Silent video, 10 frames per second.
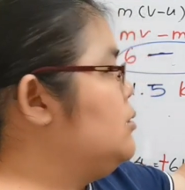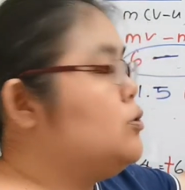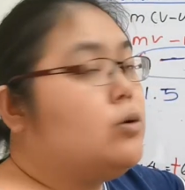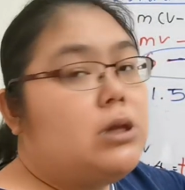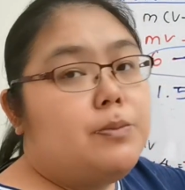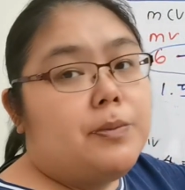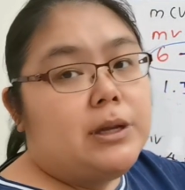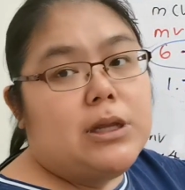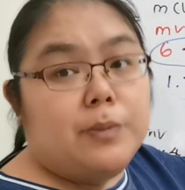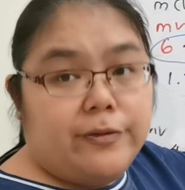total
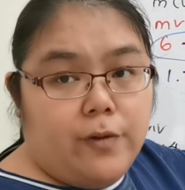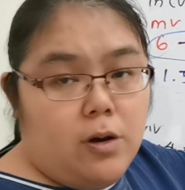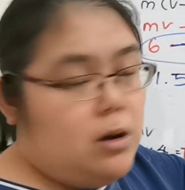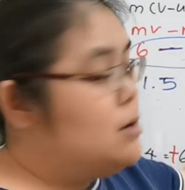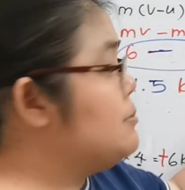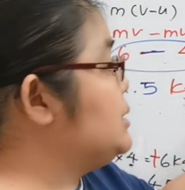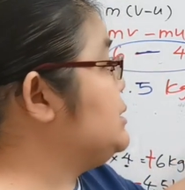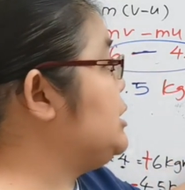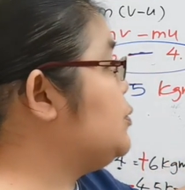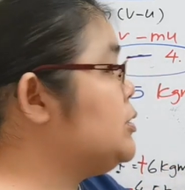momentum before
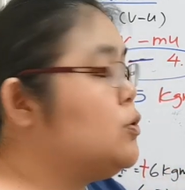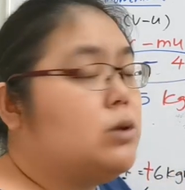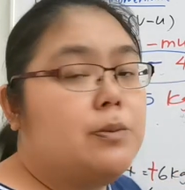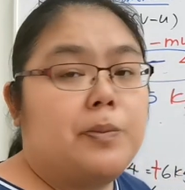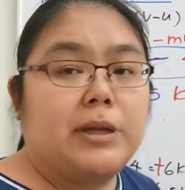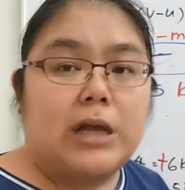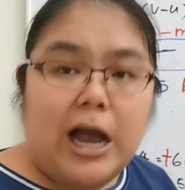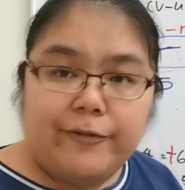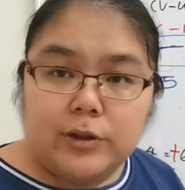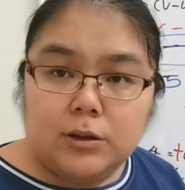must equal total momentum
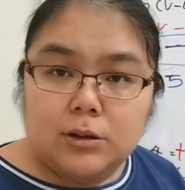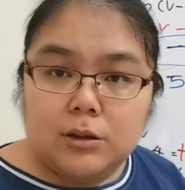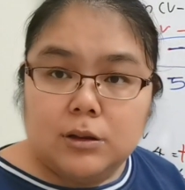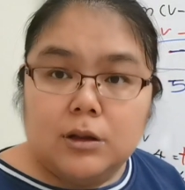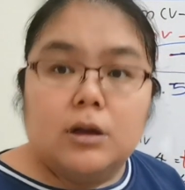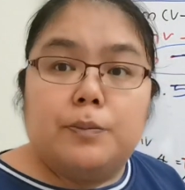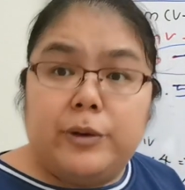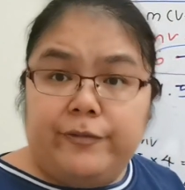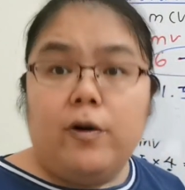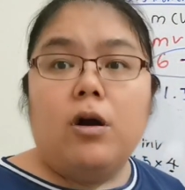after.
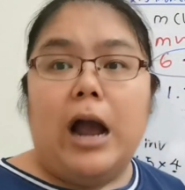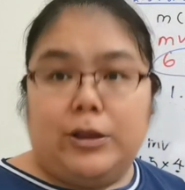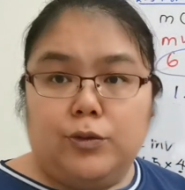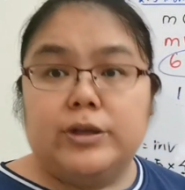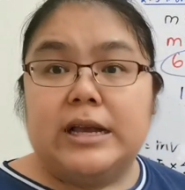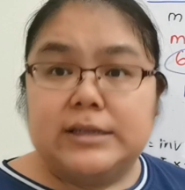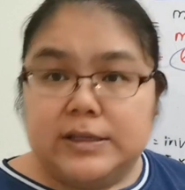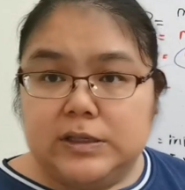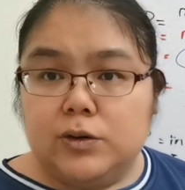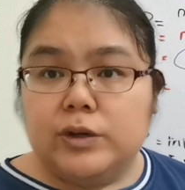Before, I told you there's a
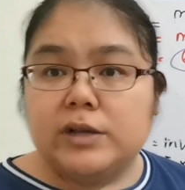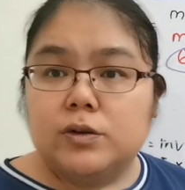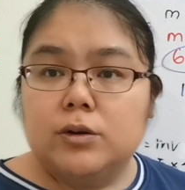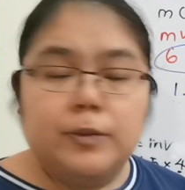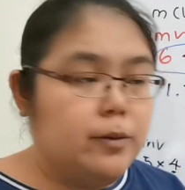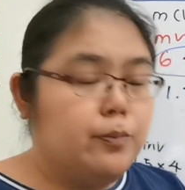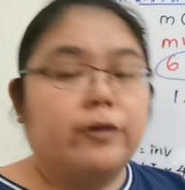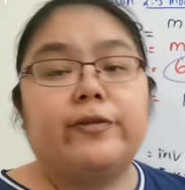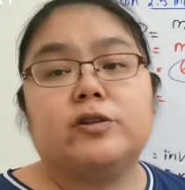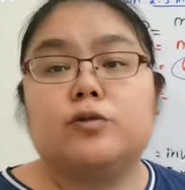0, yes or no? Because
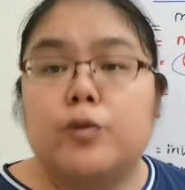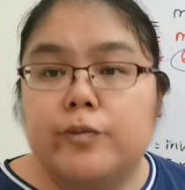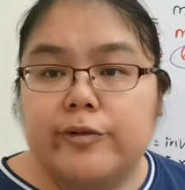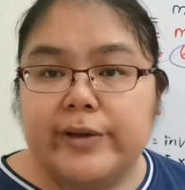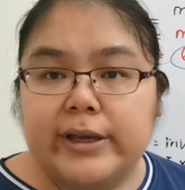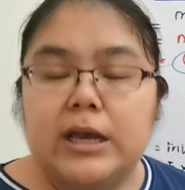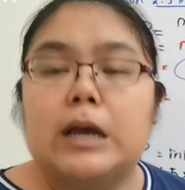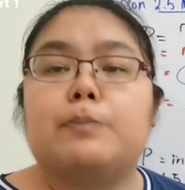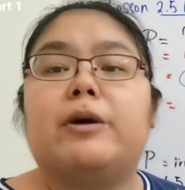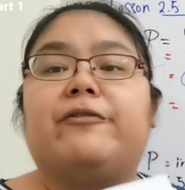both also no moving.
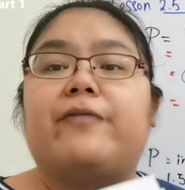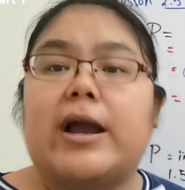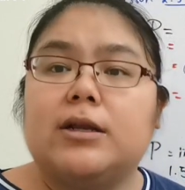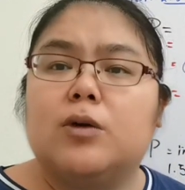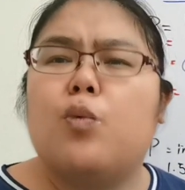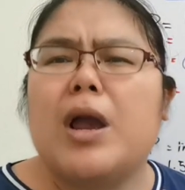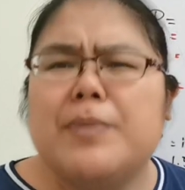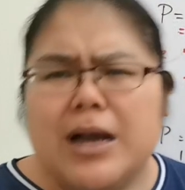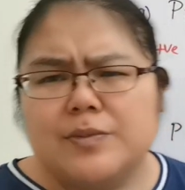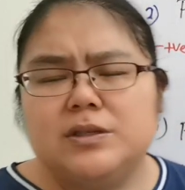But final, why
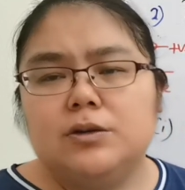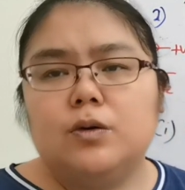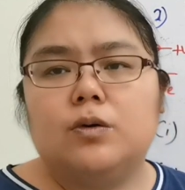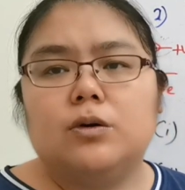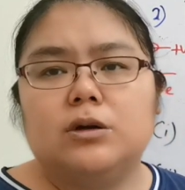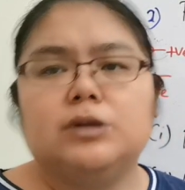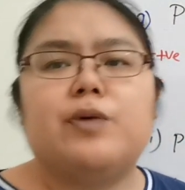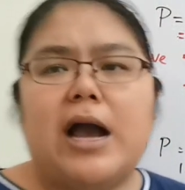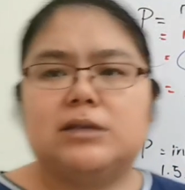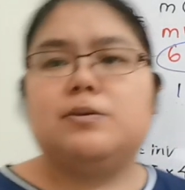become 0? You
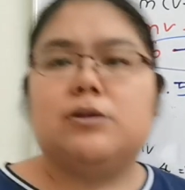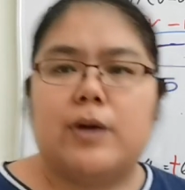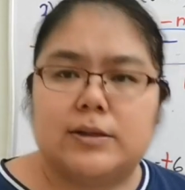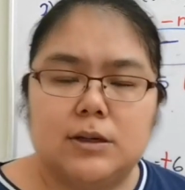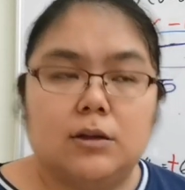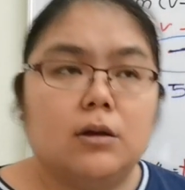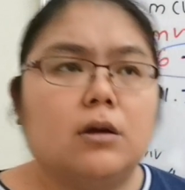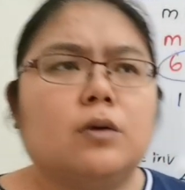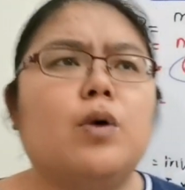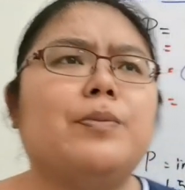will ask me the question.
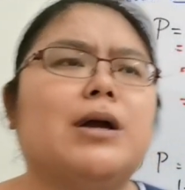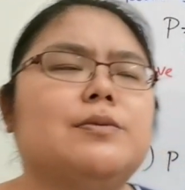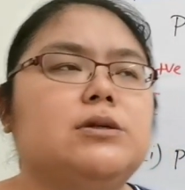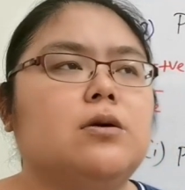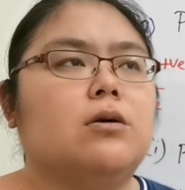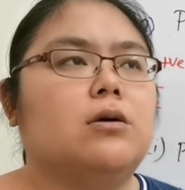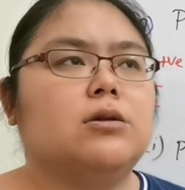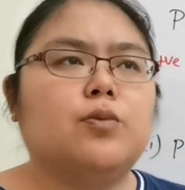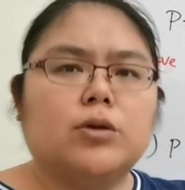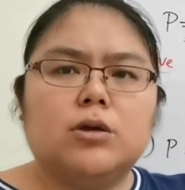Why become 0?
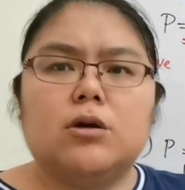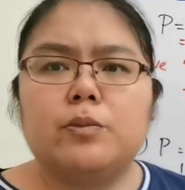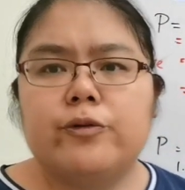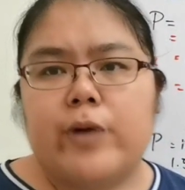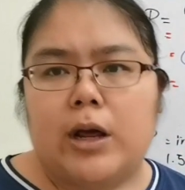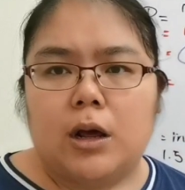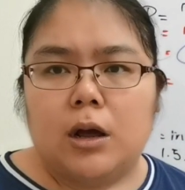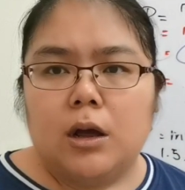The water go move what?